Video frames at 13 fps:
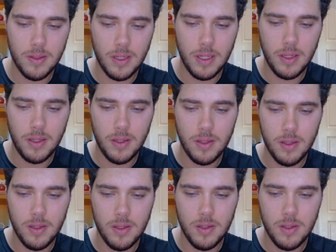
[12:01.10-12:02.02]
like
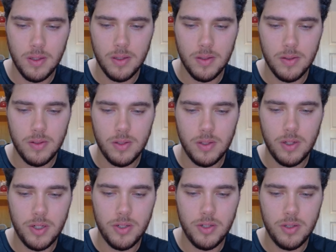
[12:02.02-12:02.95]

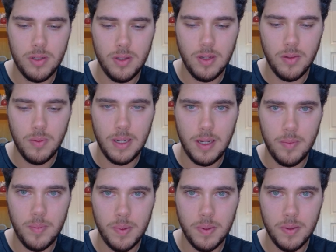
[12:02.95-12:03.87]
search the
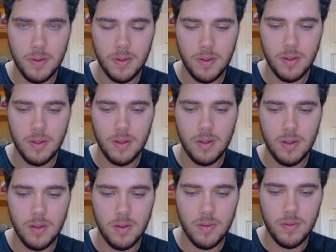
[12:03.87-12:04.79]
web
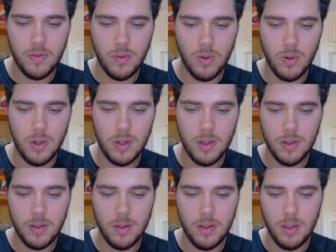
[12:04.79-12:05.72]
for
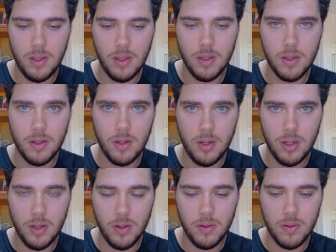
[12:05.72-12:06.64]
the
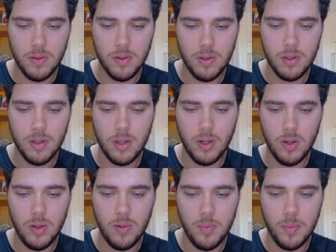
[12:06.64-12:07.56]
no
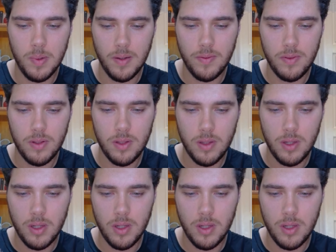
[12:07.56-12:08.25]
code buffs